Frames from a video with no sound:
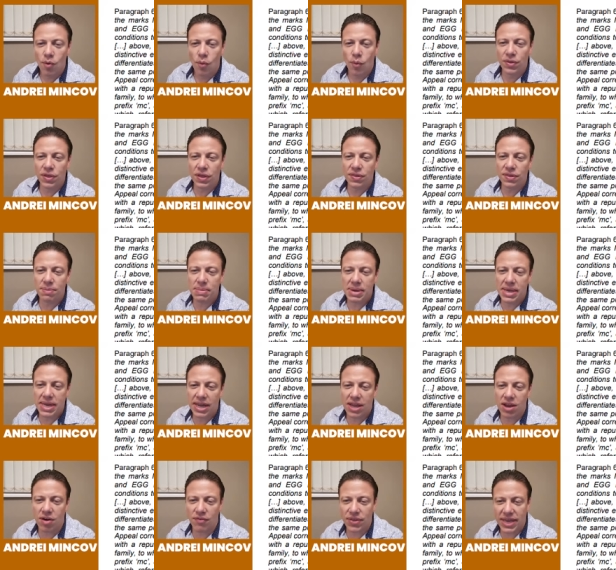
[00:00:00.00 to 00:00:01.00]
within the
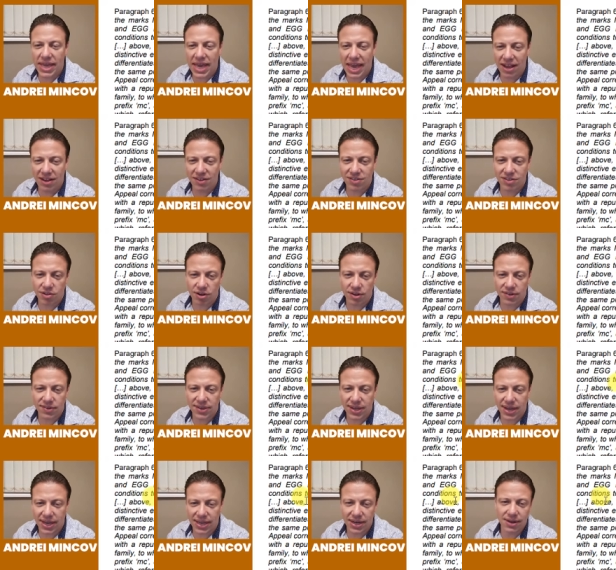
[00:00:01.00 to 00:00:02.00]
meaning of the case law
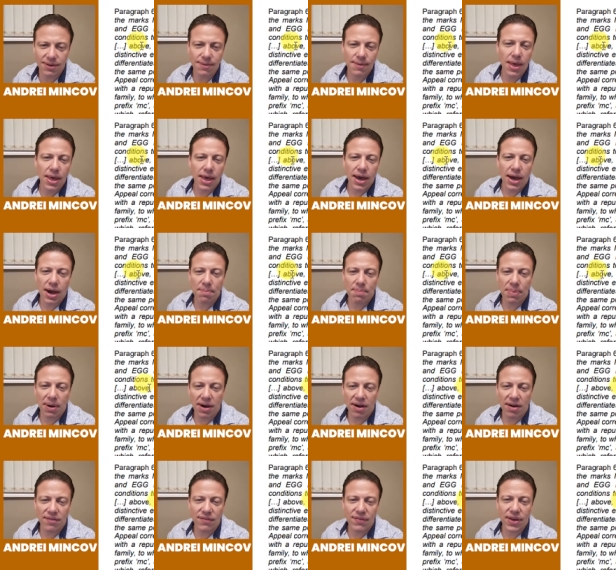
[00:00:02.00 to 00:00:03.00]
cited
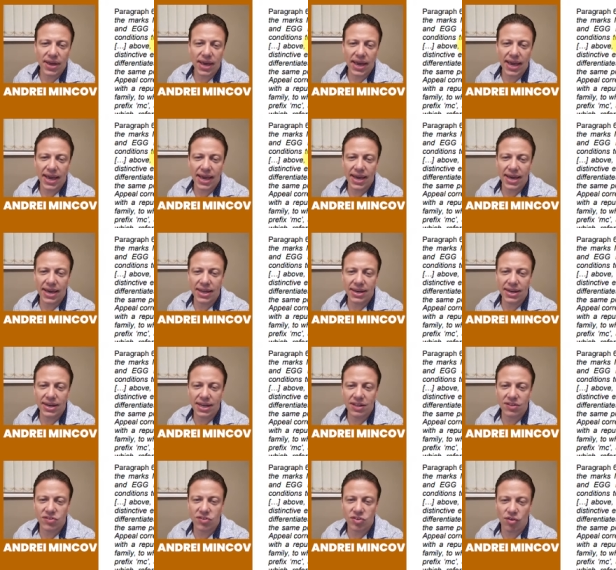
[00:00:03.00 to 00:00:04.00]
above and
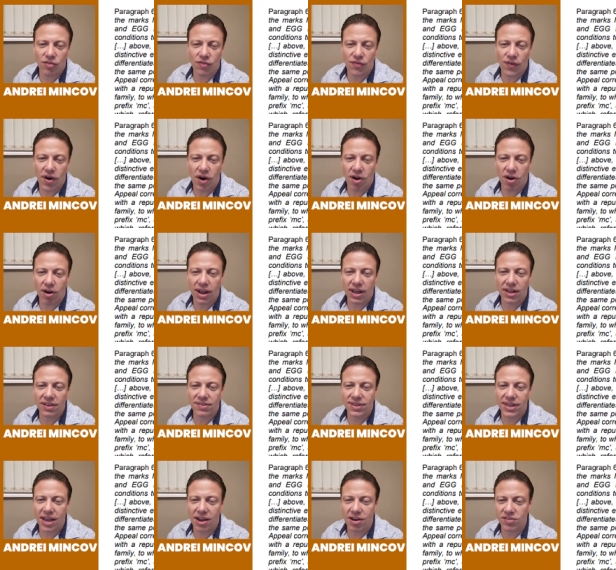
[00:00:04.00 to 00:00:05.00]
insofar
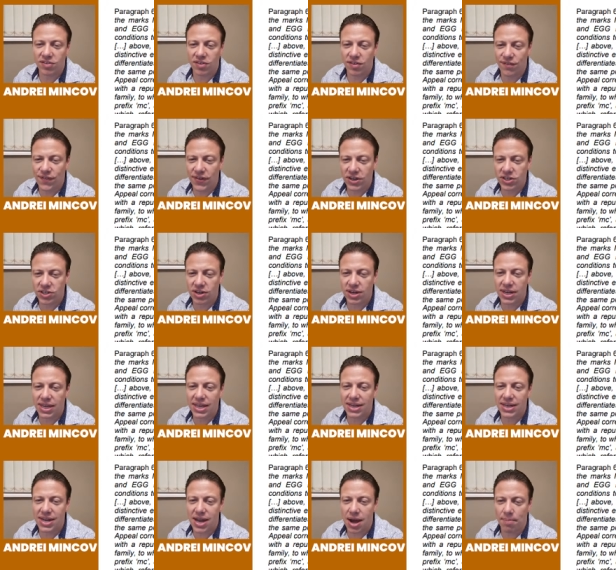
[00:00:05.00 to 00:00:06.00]
as they are sufficient
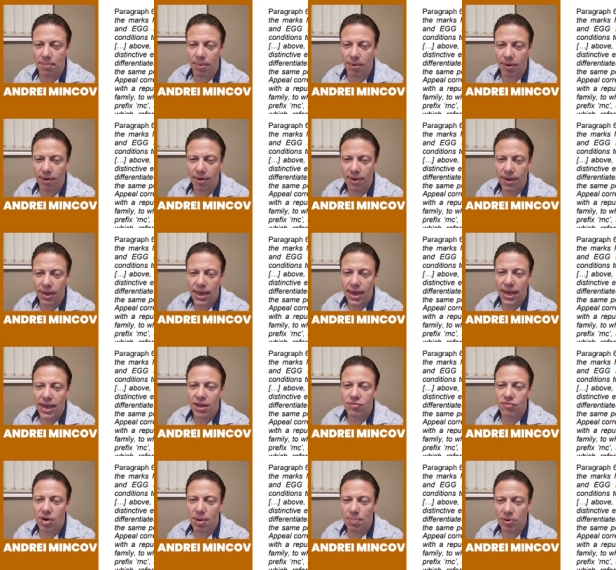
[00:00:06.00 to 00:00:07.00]
in number
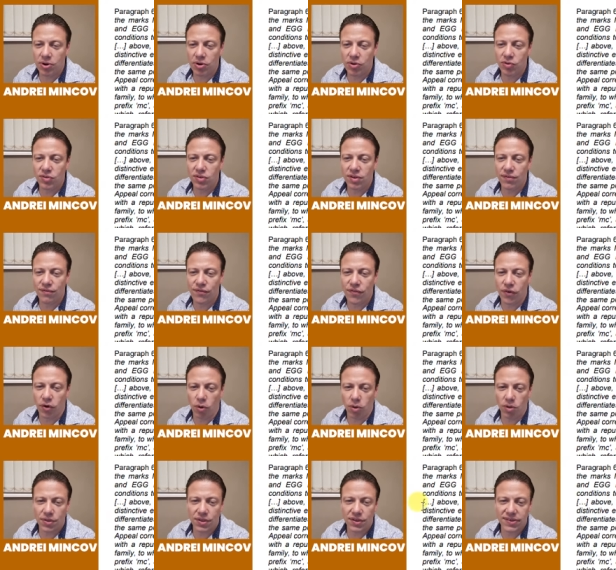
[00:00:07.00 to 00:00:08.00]
and reproduce in
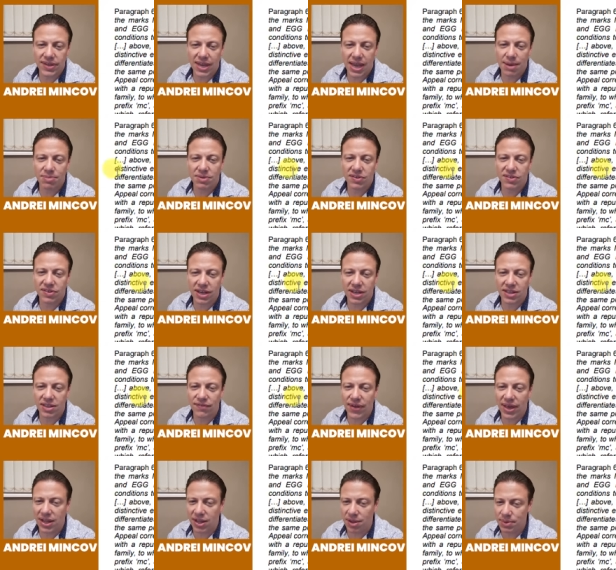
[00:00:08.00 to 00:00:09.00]
full the same
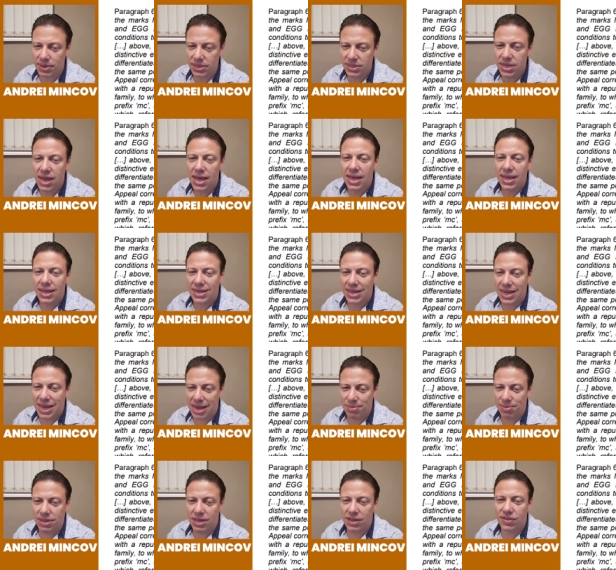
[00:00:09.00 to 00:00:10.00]
distinctive element,
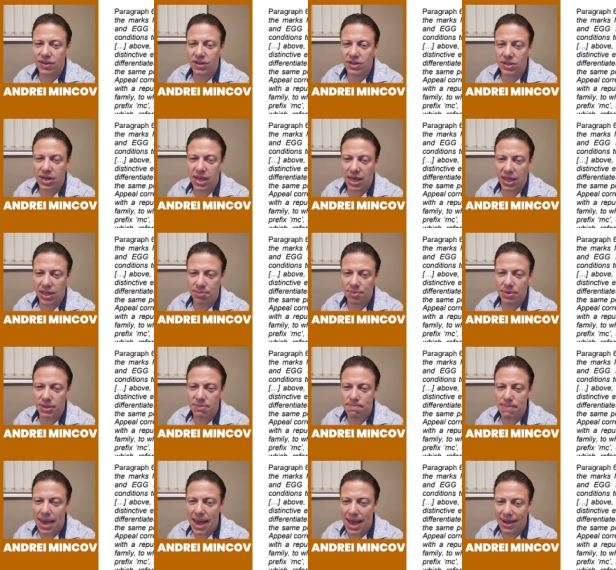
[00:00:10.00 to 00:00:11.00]
namely the
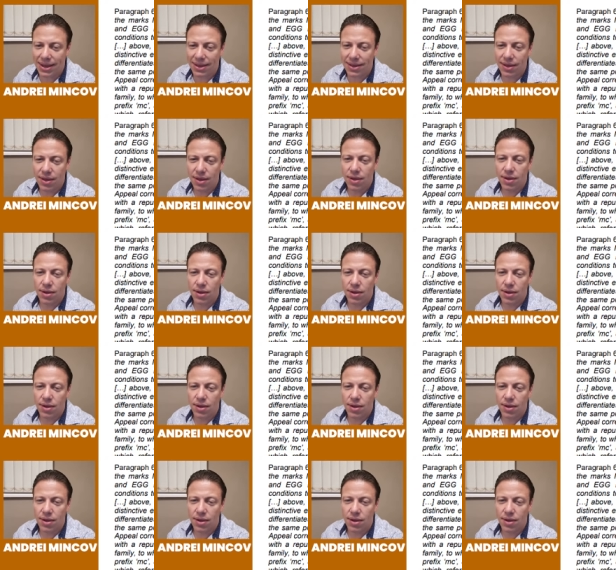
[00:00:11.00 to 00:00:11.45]
element Mac,